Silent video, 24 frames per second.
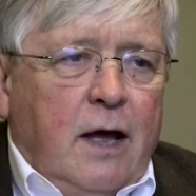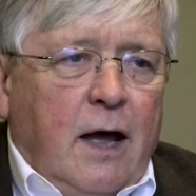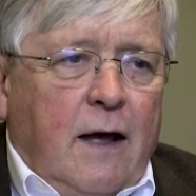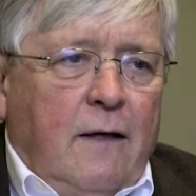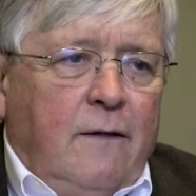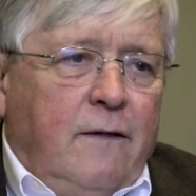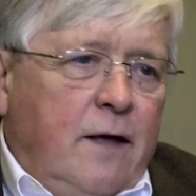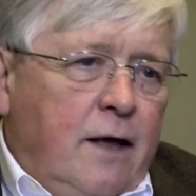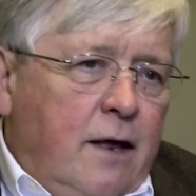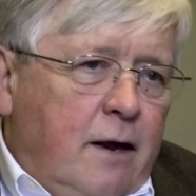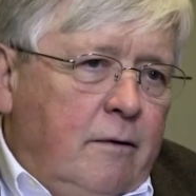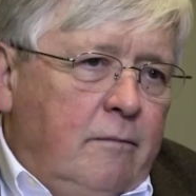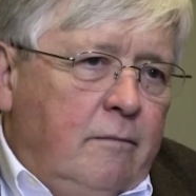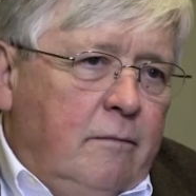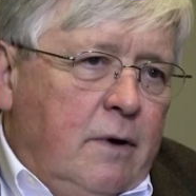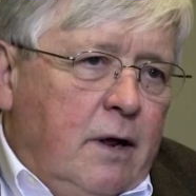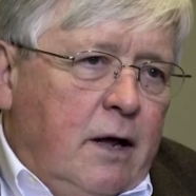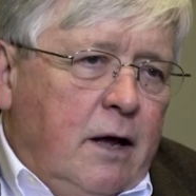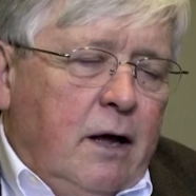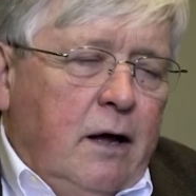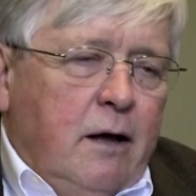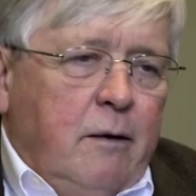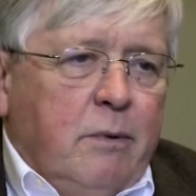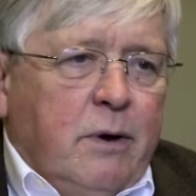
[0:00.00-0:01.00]
And
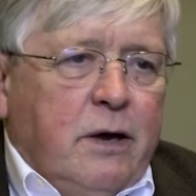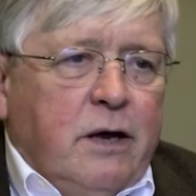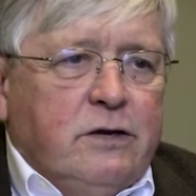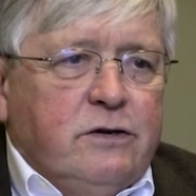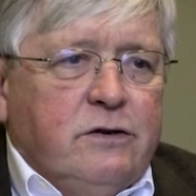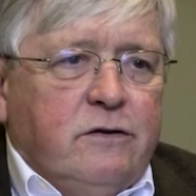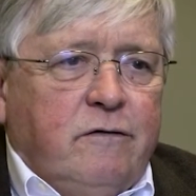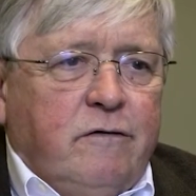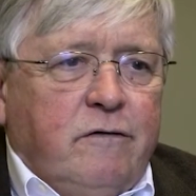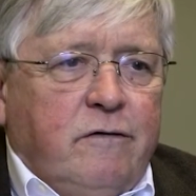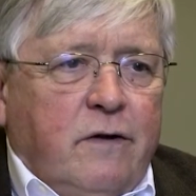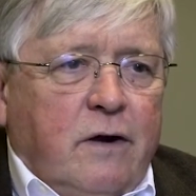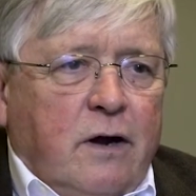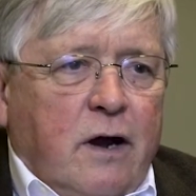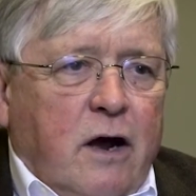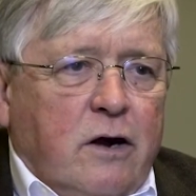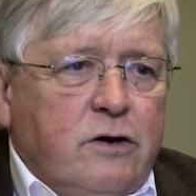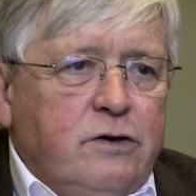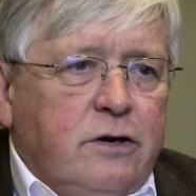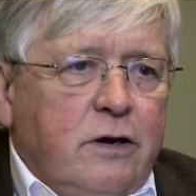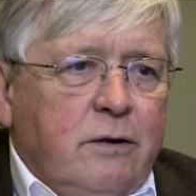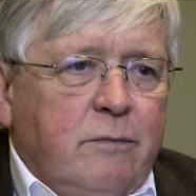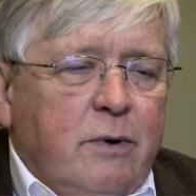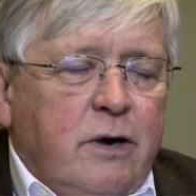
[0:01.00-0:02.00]
then
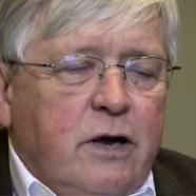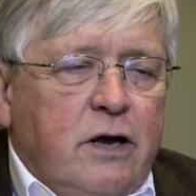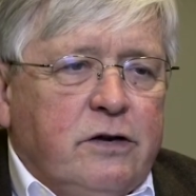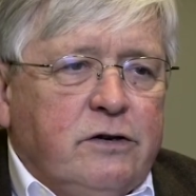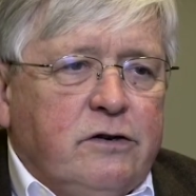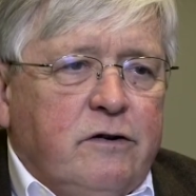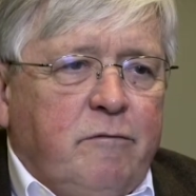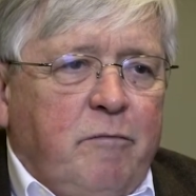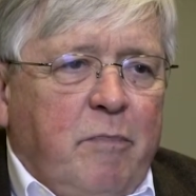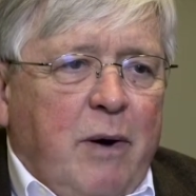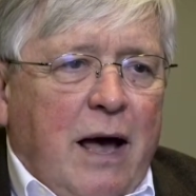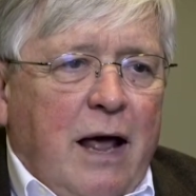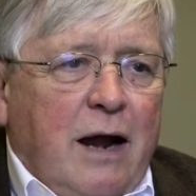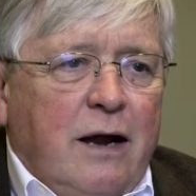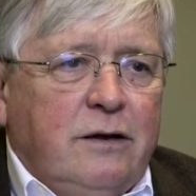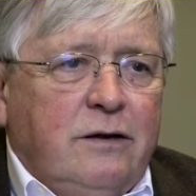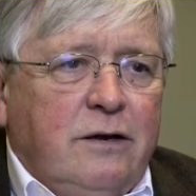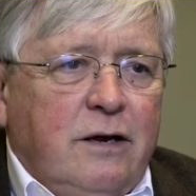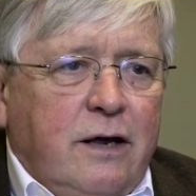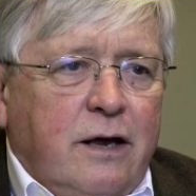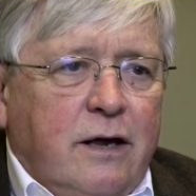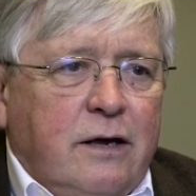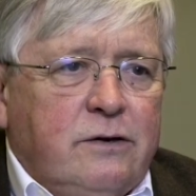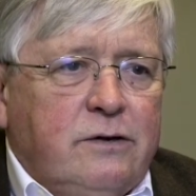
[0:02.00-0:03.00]
largely because of
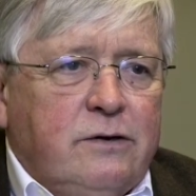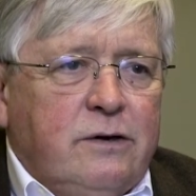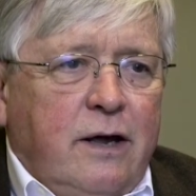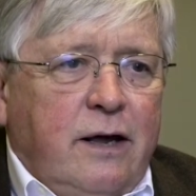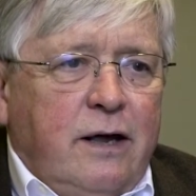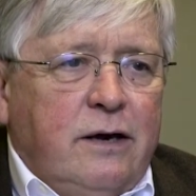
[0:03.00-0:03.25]
politics